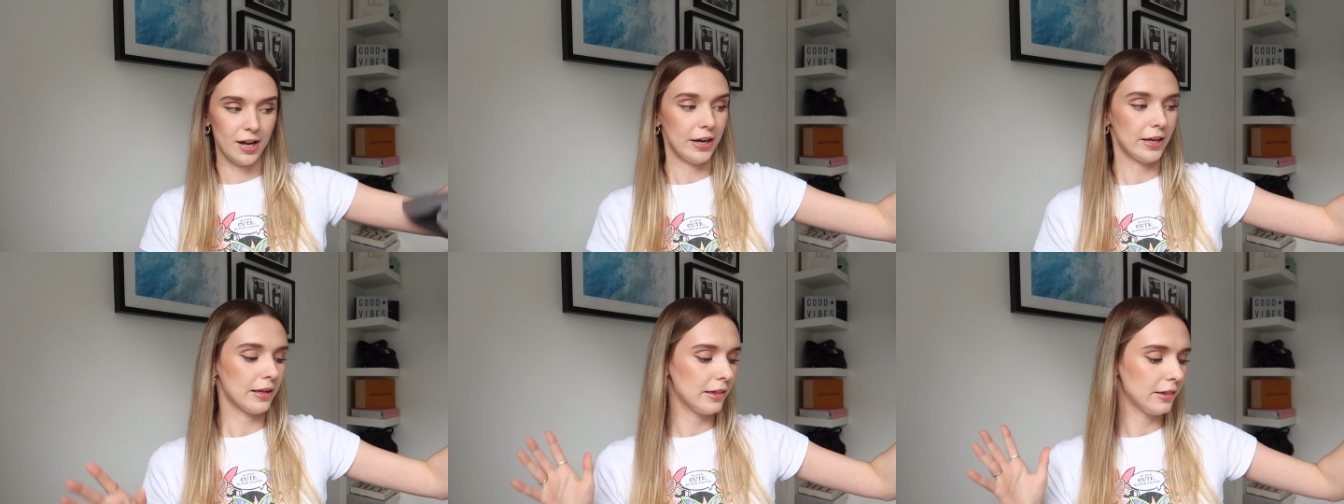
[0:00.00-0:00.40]

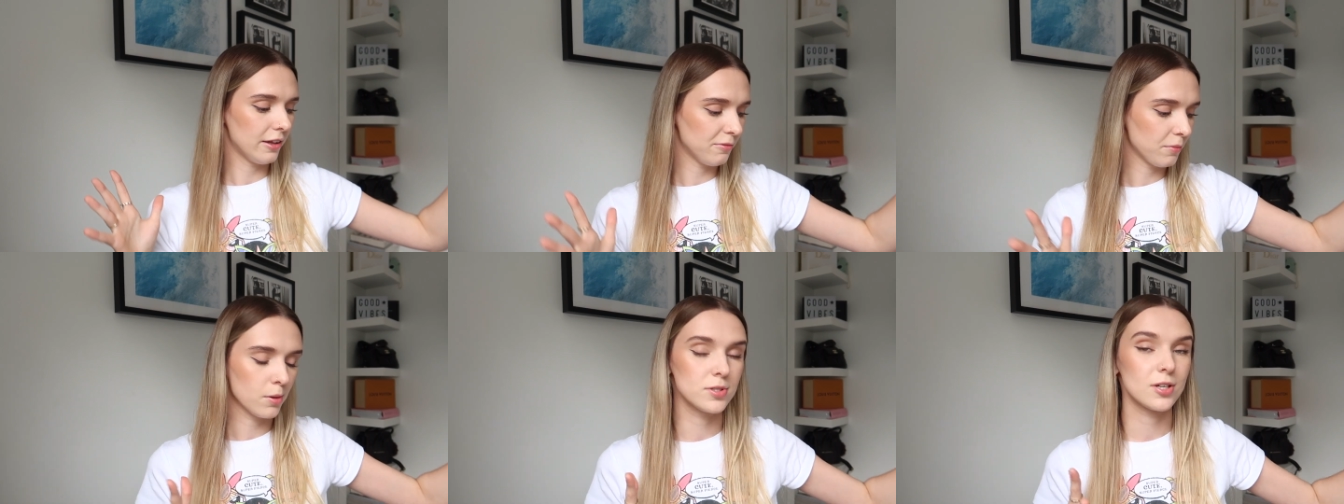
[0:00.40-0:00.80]
I
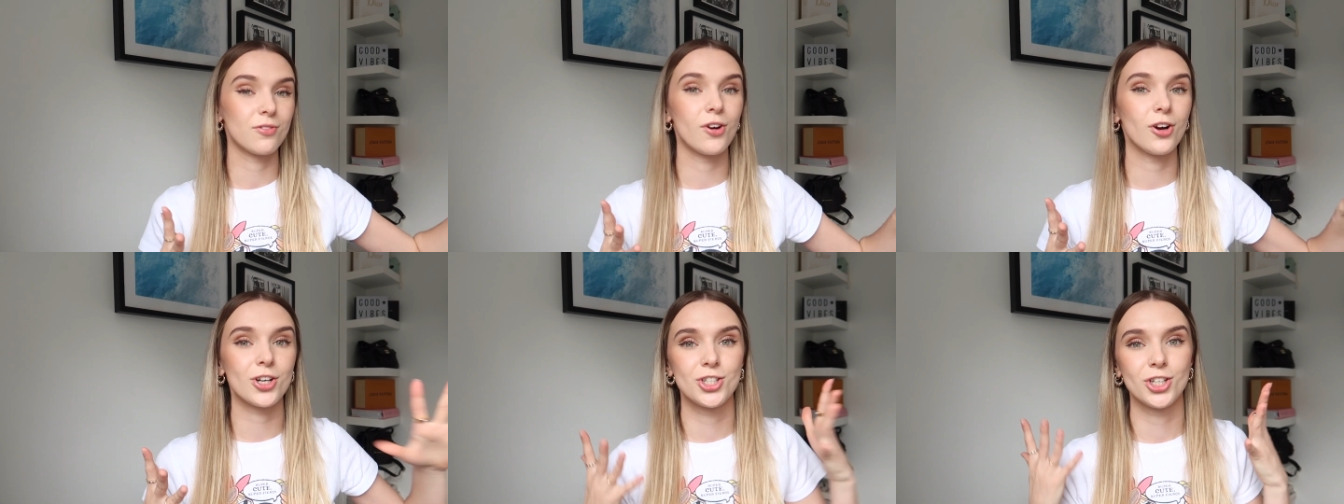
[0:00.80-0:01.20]
love Motel
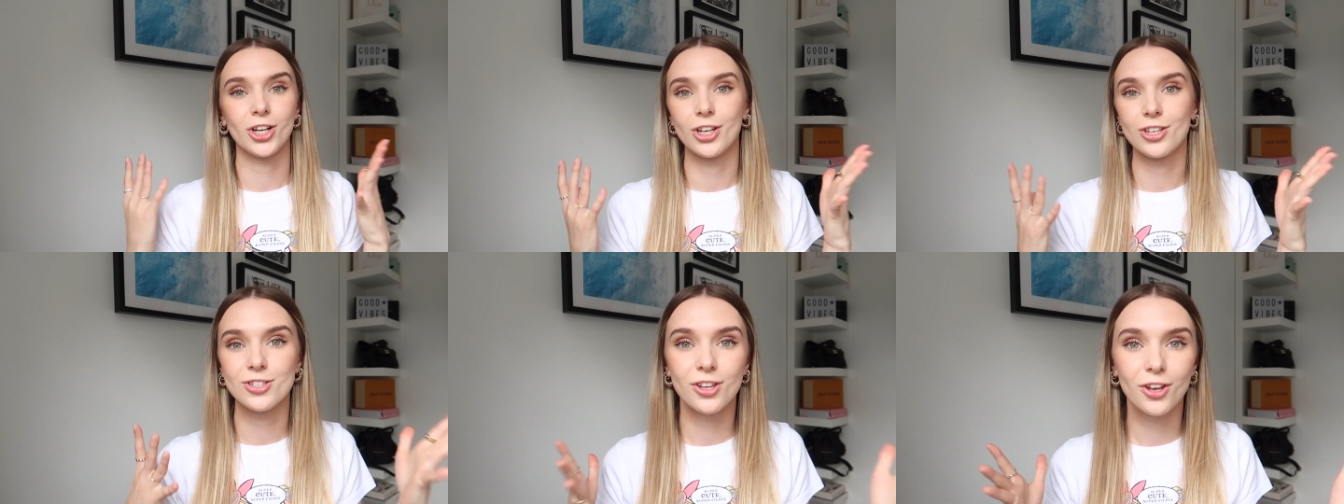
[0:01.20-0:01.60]
Rocks, you
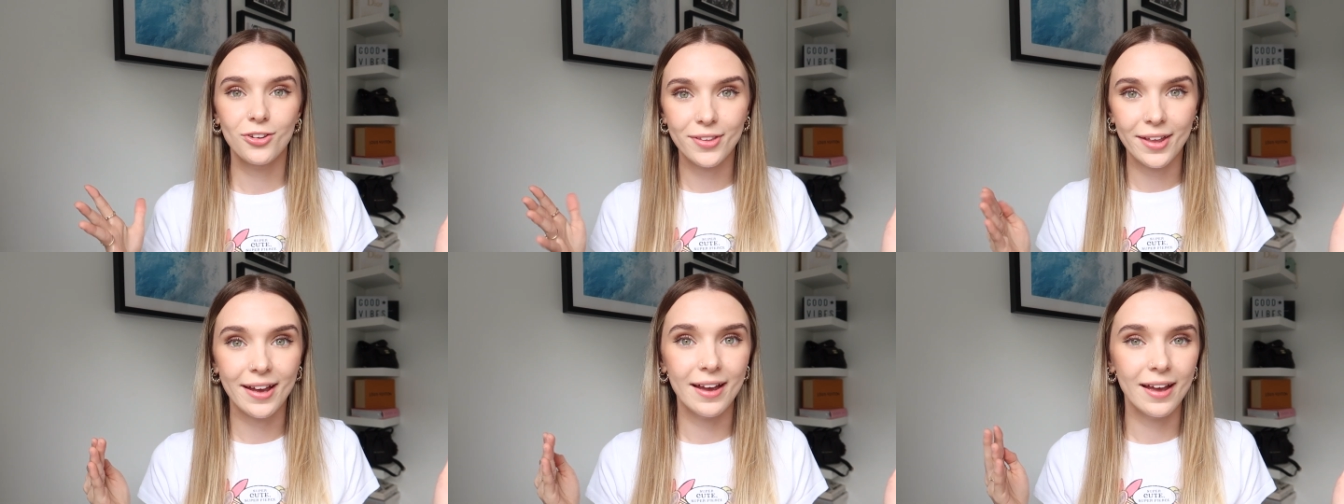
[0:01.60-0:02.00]
guys know
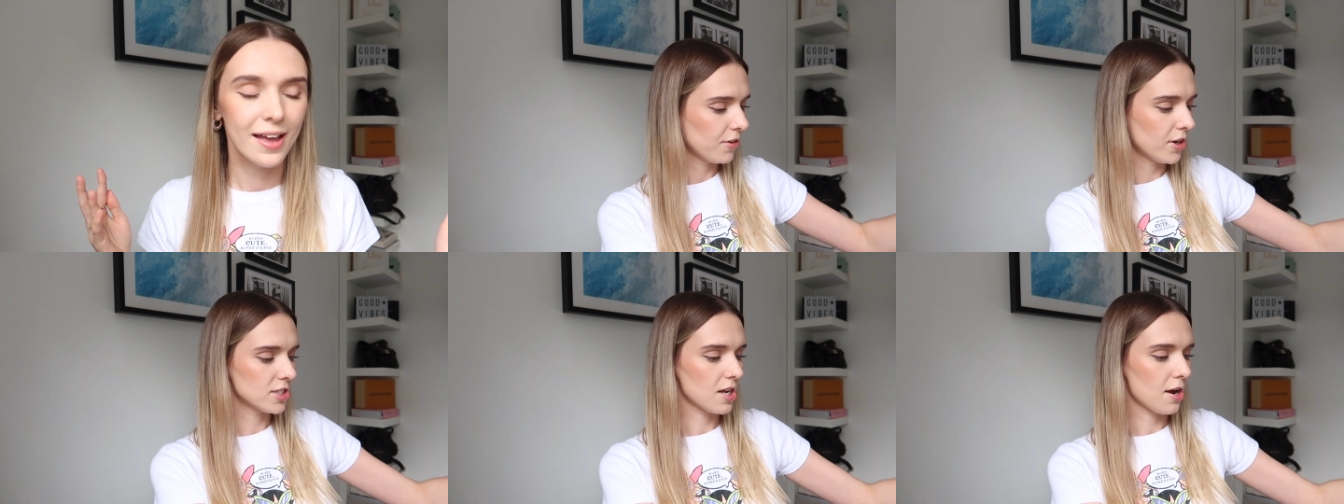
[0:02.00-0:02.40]
that.
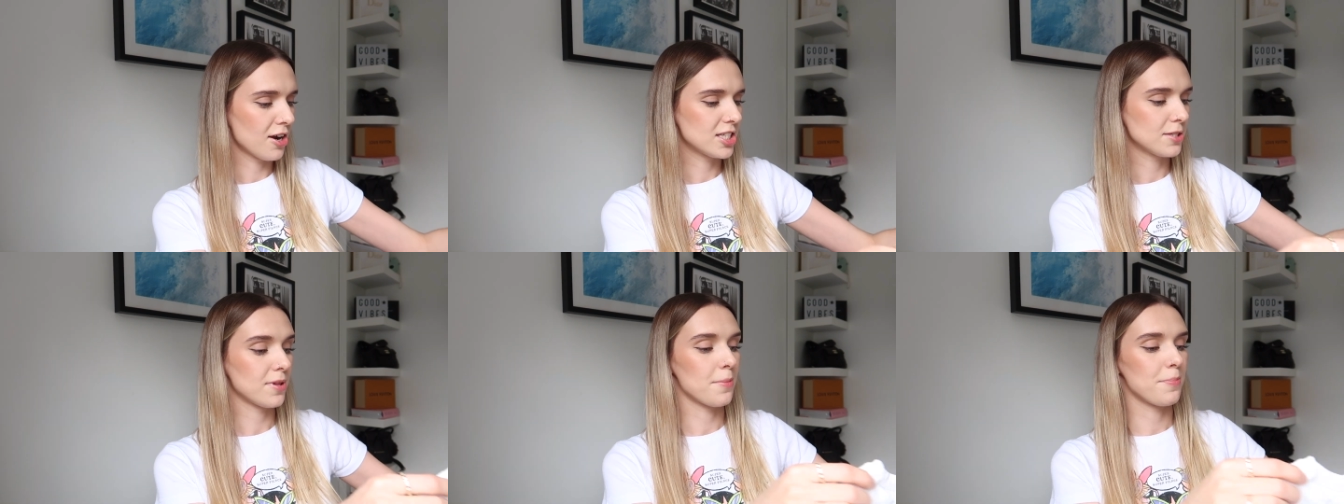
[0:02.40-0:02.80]
First
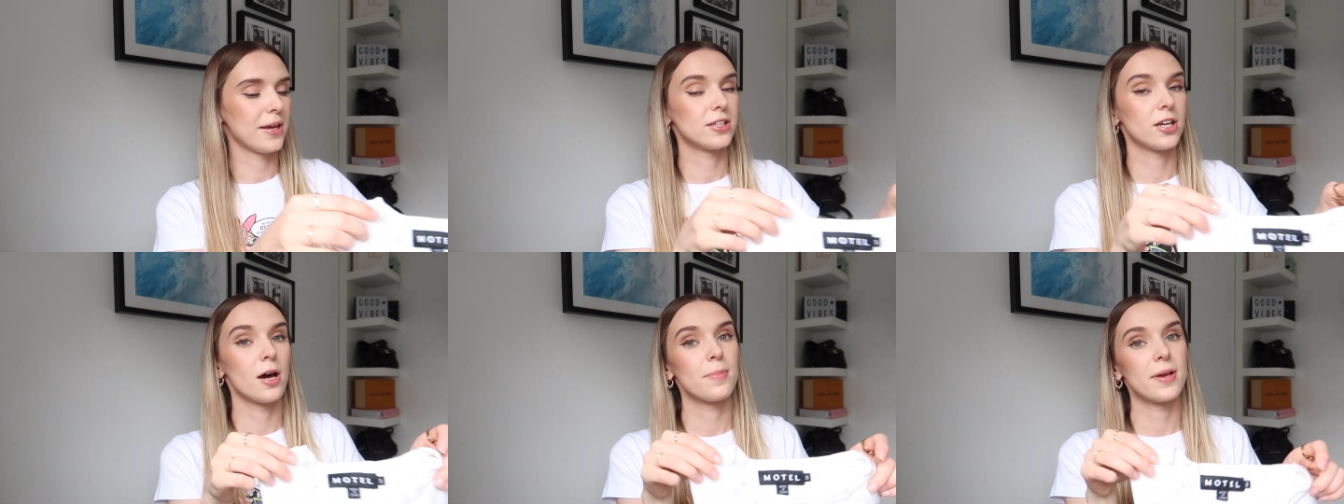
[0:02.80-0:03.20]
item I
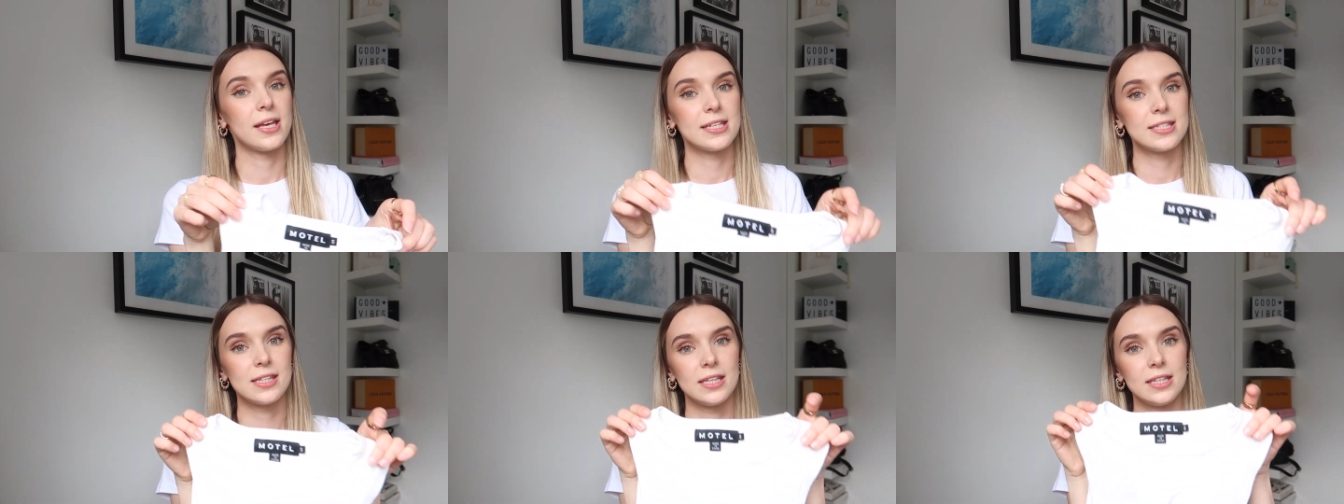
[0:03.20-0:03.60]
picked up
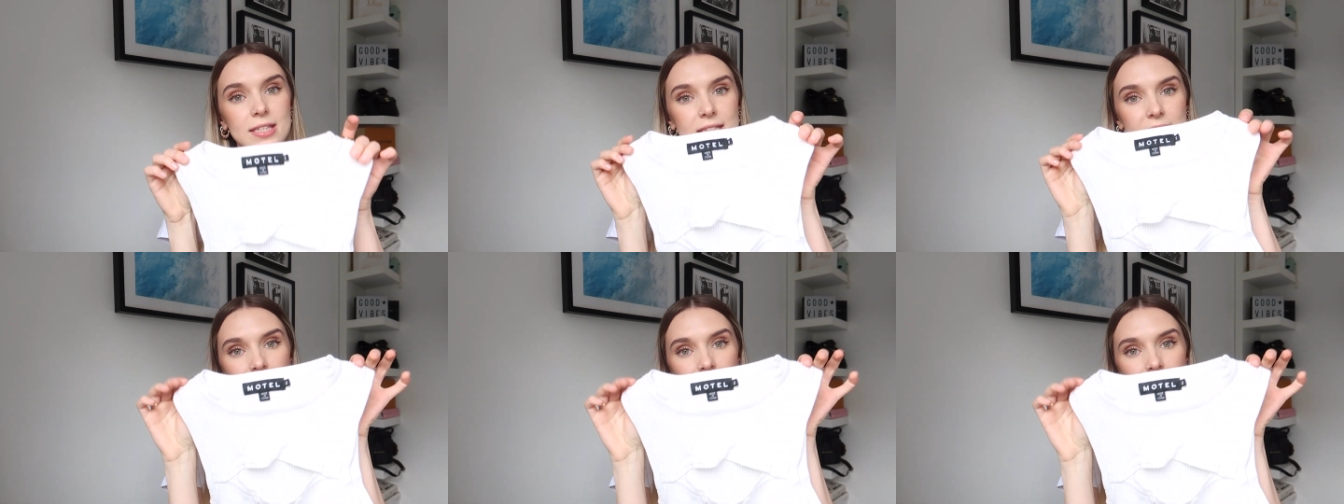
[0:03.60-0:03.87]
is this